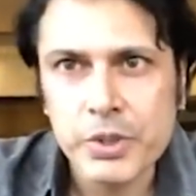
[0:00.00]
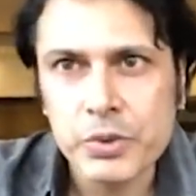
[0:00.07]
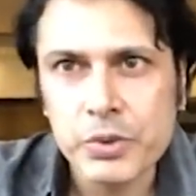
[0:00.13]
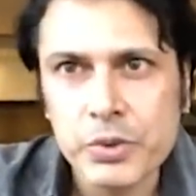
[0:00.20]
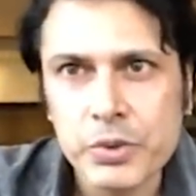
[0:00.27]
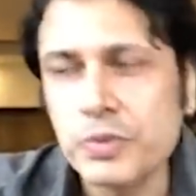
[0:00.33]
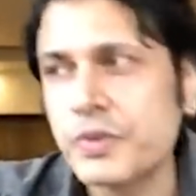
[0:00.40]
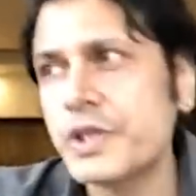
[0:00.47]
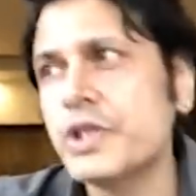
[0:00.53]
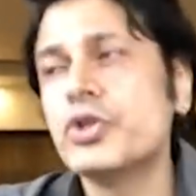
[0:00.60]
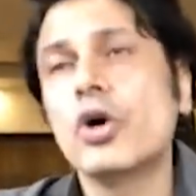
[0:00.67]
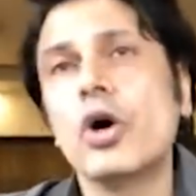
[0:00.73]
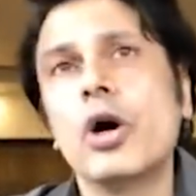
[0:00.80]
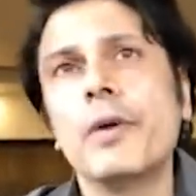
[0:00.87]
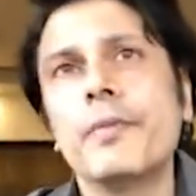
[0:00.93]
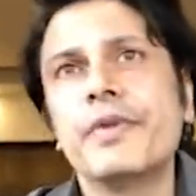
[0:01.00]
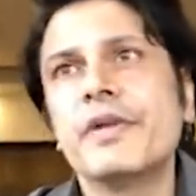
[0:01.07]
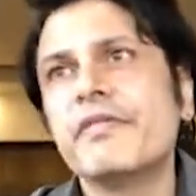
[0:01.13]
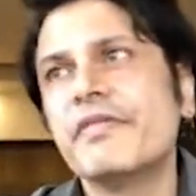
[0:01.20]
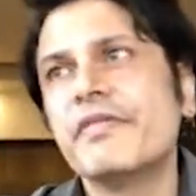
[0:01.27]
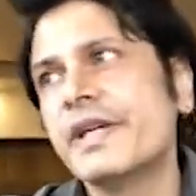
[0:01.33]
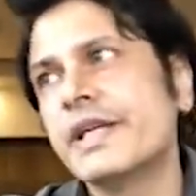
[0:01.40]
2-3 jobs and
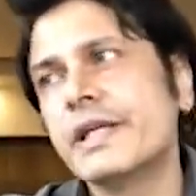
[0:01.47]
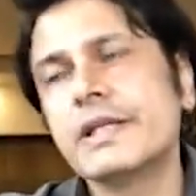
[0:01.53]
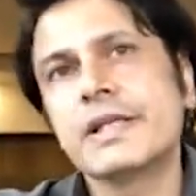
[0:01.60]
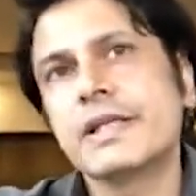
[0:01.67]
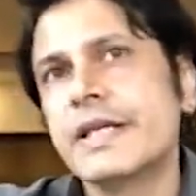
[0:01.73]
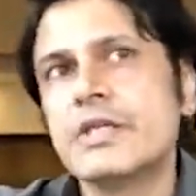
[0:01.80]
feeding the kids.